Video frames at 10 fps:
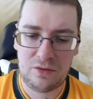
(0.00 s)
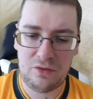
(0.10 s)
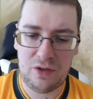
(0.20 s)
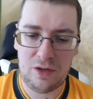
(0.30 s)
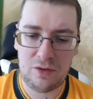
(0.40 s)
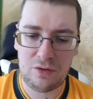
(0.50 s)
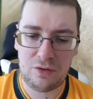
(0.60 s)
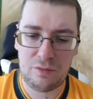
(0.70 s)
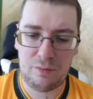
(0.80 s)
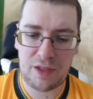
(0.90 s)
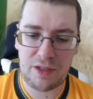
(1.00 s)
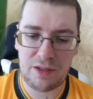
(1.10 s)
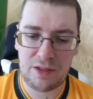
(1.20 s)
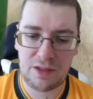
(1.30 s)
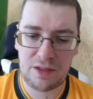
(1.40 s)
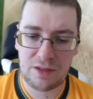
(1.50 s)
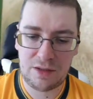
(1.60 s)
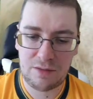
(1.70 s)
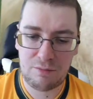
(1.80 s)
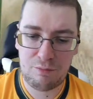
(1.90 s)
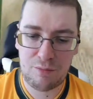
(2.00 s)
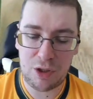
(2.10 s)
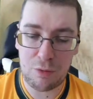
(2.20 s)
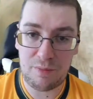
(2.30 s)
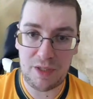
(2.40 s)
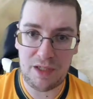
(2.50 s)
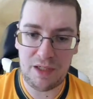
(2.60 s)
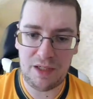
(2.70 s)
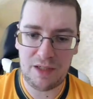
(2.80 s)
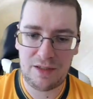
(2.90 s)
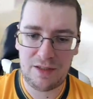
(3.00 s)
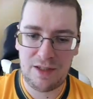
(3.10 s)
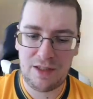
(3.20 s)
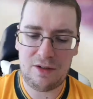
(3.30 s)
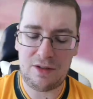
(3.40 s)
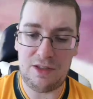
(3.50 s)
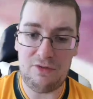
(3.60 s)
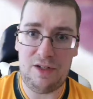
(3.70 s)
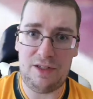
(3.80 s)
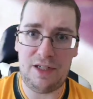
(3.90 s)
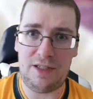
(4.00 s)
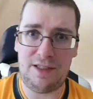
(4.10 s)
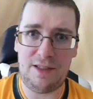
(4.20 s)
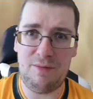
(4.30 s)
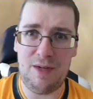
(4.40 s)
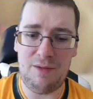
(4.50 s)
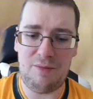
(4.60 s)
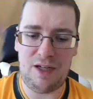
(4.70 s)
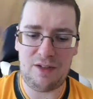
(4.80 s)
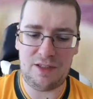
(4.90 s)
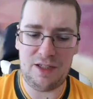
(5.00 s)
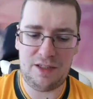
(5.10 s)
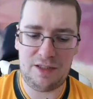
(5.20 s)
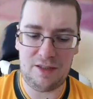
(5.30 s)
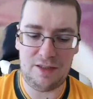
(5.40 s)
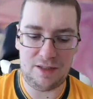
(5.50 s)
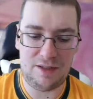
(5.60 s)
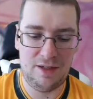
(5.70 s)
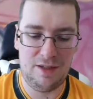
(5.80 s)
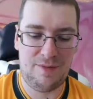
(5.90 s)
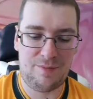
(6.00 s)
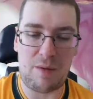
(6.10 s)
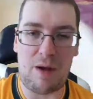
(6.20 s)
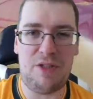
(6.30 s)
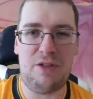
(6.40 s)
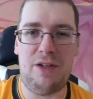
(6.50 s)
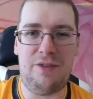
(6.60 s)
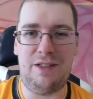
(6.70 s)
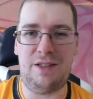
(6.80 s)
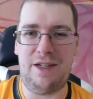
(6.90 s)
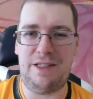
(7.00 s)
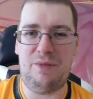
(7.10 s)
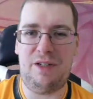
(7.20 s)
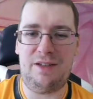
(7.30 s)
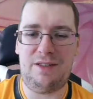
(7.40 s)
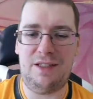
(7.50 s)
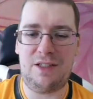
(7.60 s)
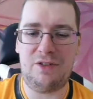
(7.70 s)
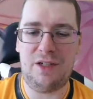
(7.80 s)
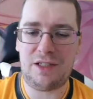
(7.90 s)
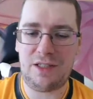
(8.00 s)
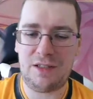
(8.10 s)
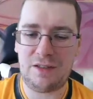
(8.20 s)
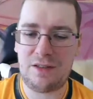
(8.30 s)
Real Betis Balompi. God, this is really testing my pronunciations. I'm sorry if I don't actually pronounce these correctly.